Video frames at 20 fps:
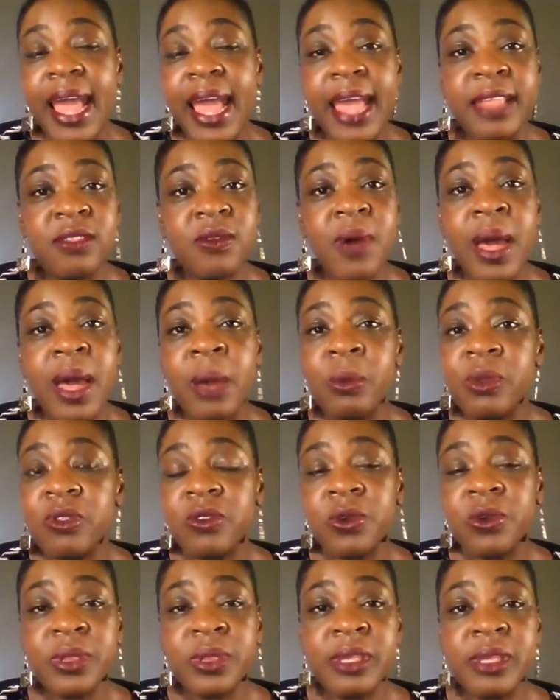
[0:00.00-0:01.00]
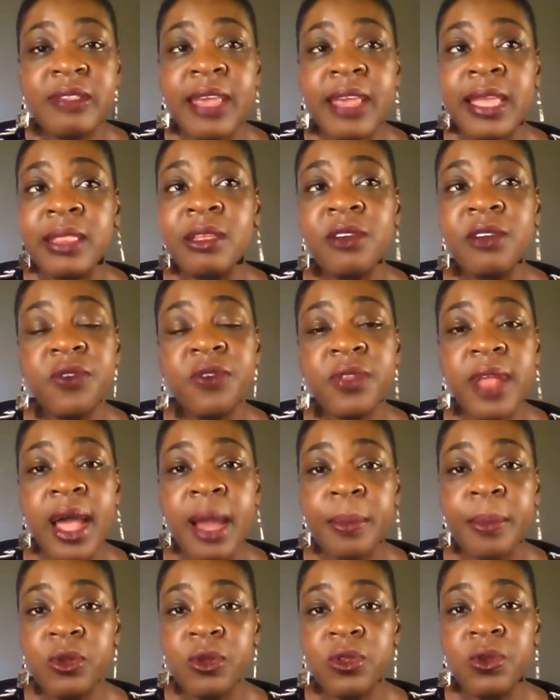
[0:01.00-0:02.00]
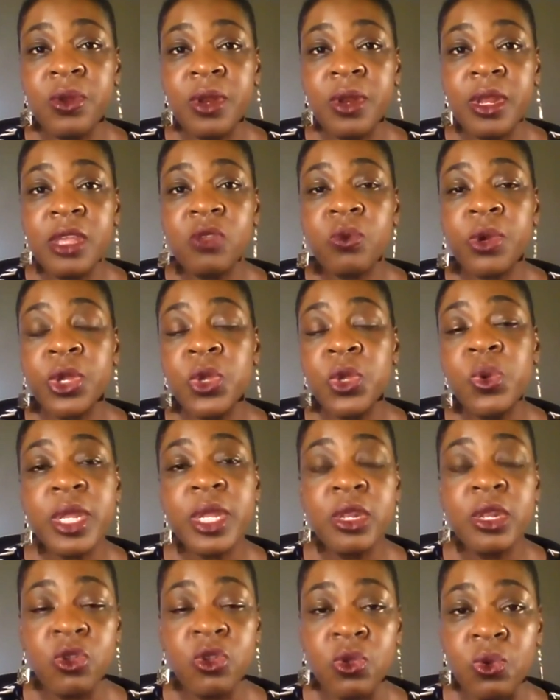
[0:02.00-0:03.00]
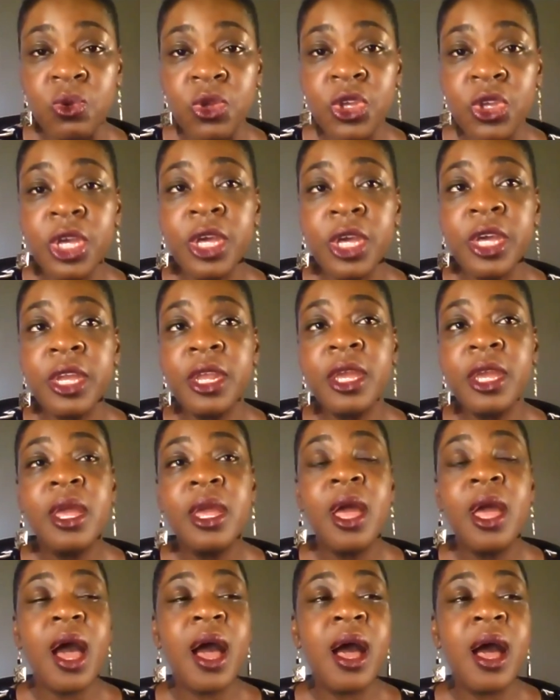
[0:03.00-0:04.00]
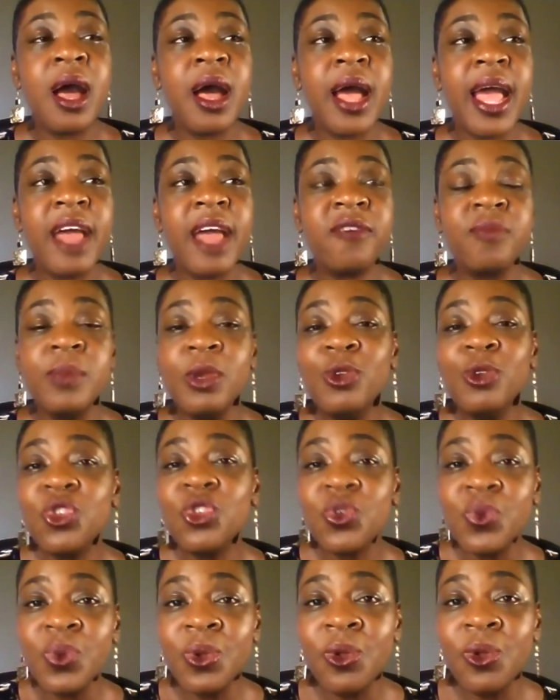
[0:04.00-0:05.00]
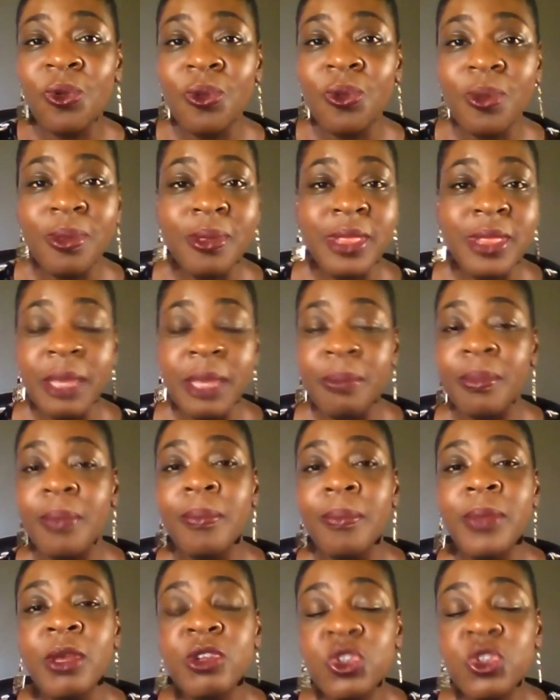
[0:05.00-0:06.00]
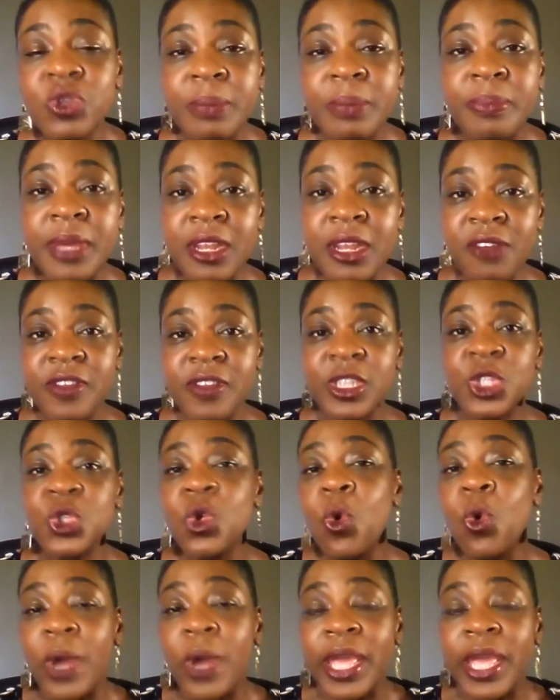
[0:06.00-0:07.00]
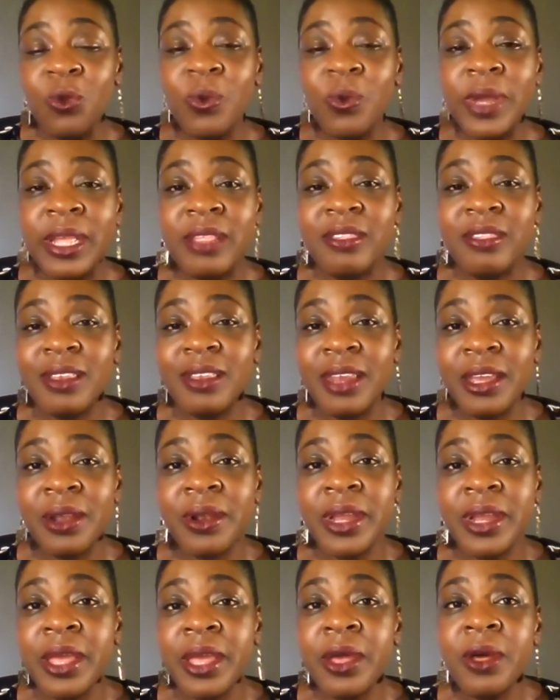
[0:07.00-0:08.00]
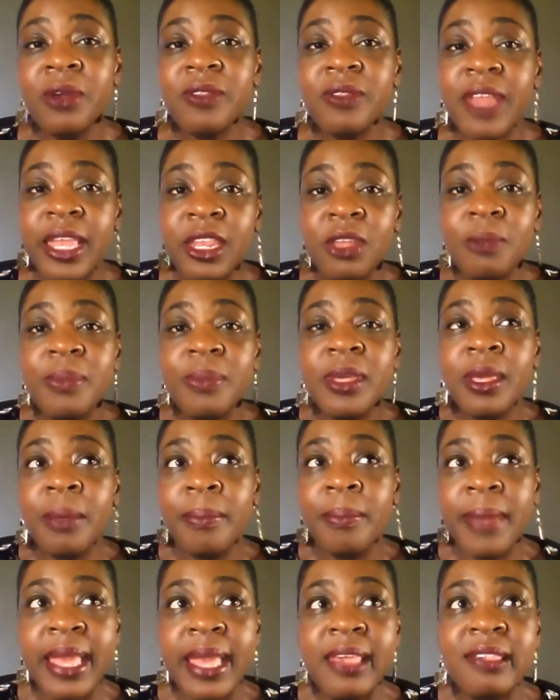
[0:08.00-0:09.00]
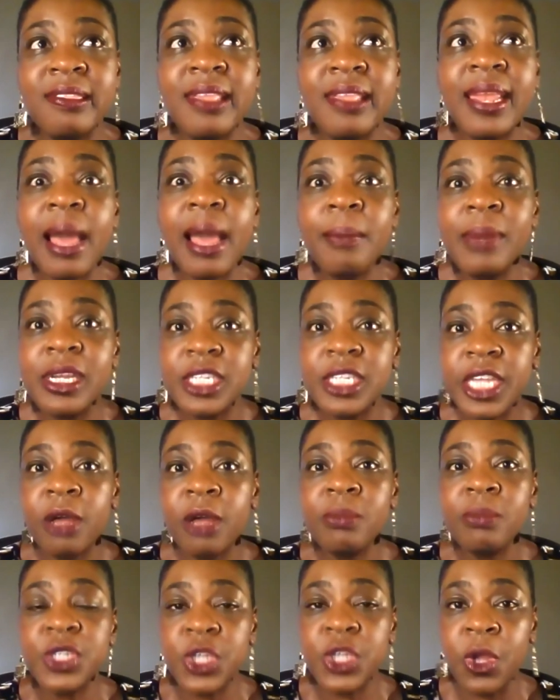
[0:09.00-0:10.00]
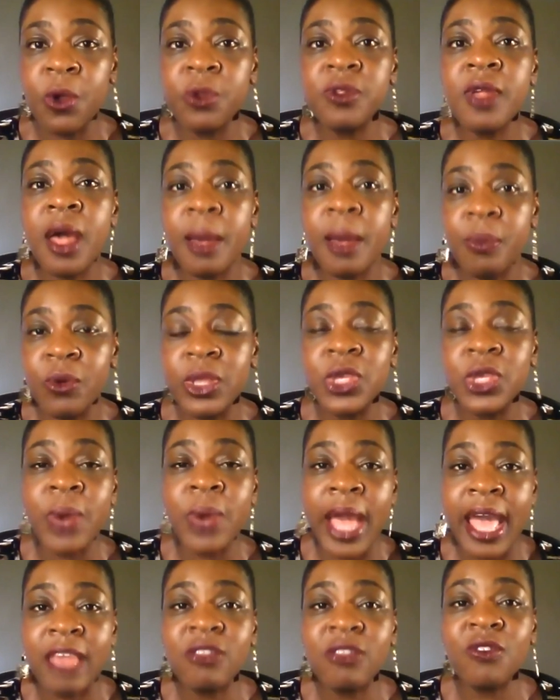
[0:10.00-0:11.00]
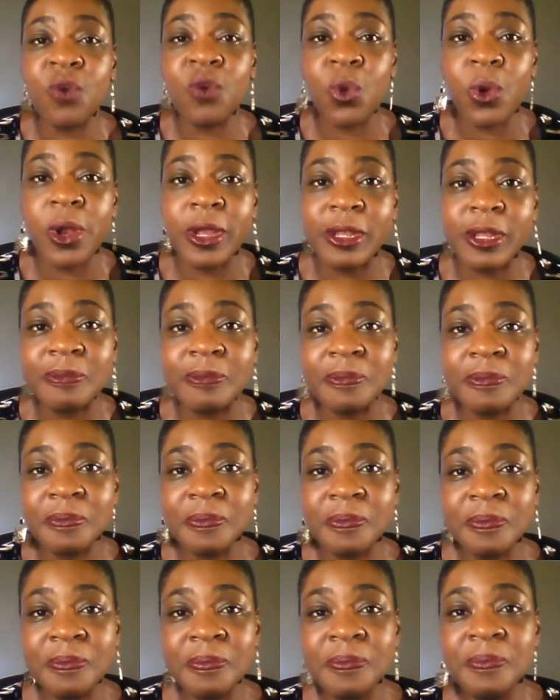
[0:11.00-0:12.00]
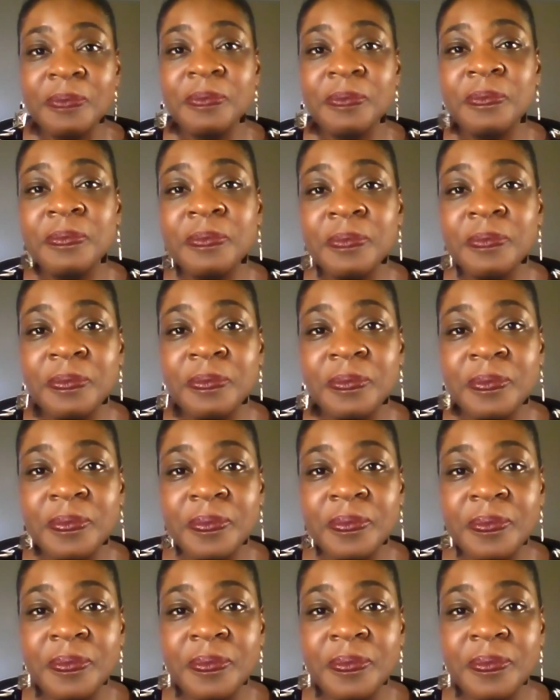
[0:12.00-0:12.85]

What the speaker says: And so I would certainly say, look for the opportunities where you can do good, have mutually beneficial win-win scenarios, and you'd be amazed at how much help shows up when you ask for it.